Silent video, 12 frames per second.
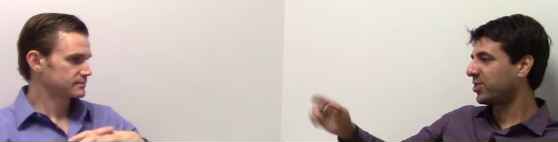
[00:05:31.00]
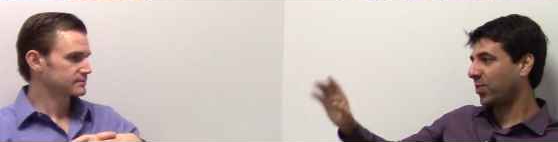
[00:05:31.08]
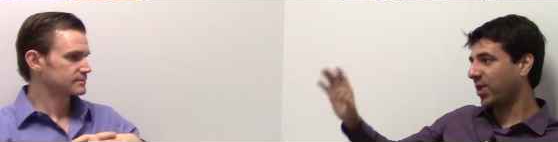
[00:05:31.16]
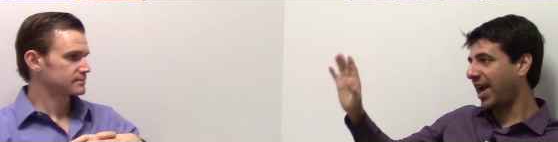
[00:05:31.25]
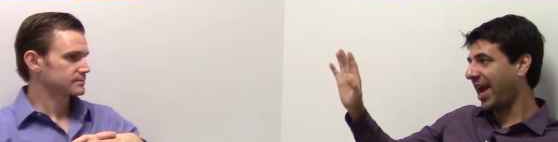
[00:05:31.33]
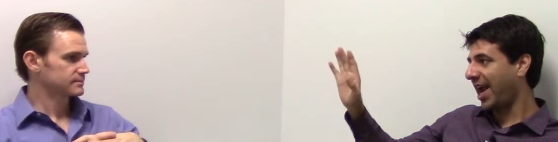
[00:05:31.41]

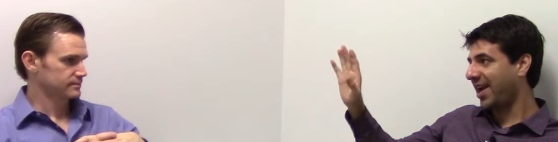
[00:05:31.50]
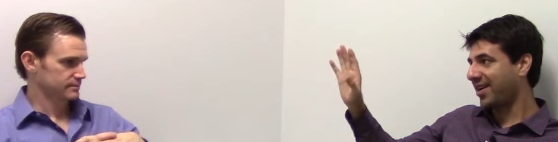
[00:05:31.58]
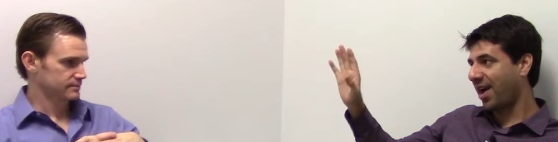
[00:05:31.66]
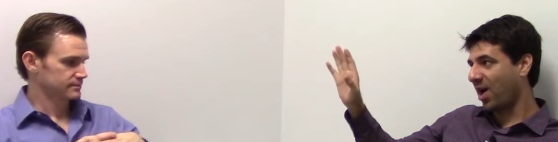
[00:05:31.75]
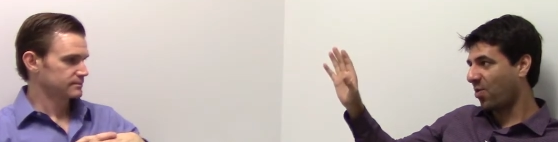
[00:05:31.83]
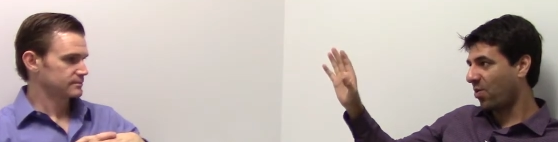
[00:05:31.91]
Speaker 1: we're
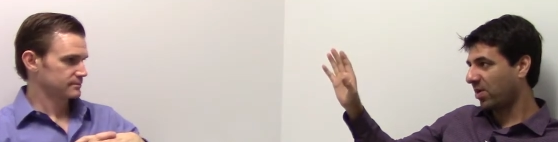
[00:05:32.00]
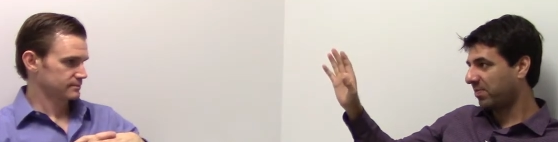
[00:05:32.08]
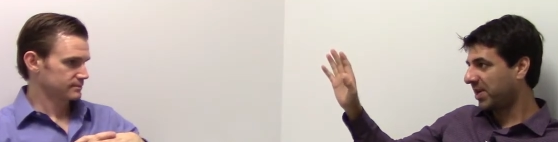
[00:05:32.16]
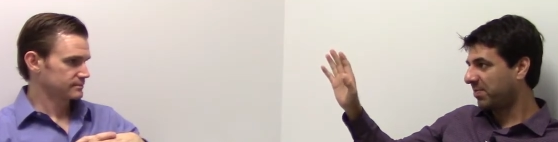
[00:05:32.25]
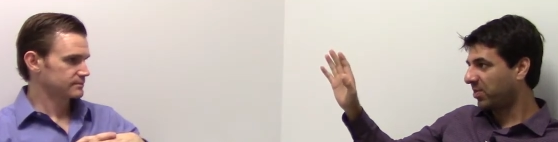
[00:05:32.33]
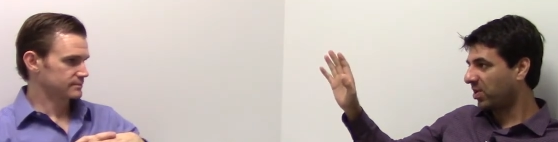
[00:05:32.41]
and not or
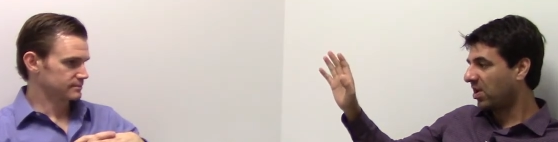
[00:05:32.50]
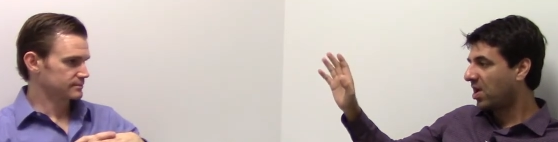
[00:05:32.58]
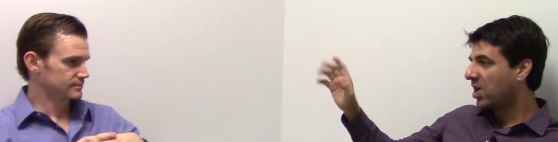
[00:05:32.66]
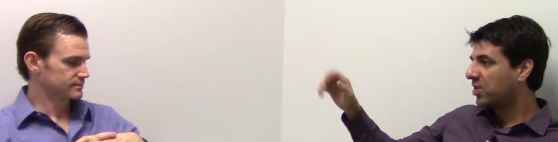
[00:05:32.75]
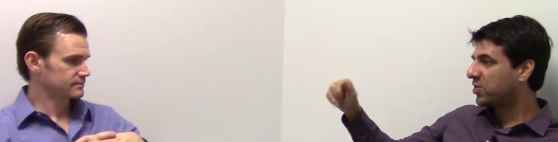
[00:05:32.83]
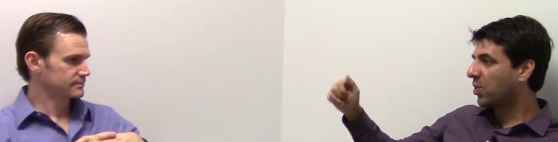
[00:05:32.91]
people.
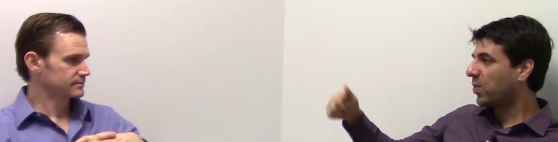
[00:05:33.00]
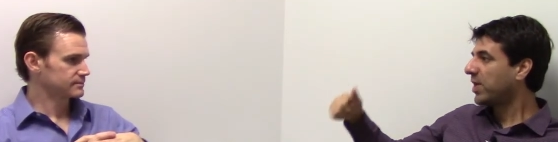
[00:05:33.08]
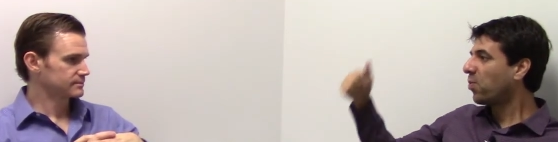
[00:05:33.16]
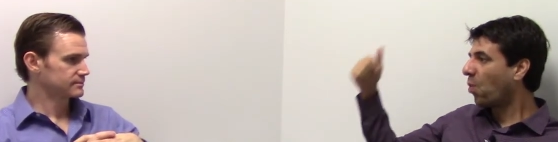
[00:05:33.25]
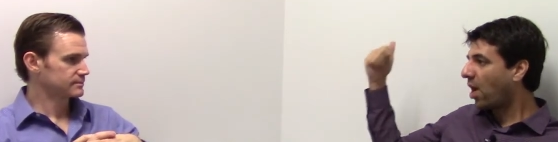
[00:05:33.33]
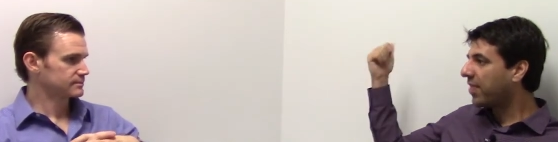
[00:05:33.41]
So we
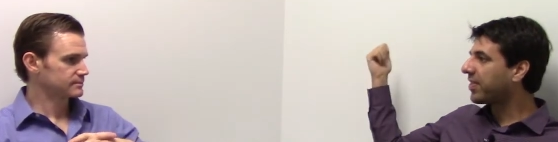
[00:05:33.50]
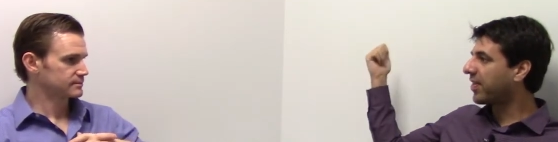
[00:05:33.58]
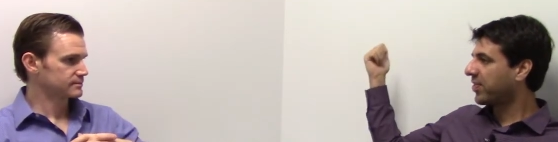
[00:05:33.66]
want the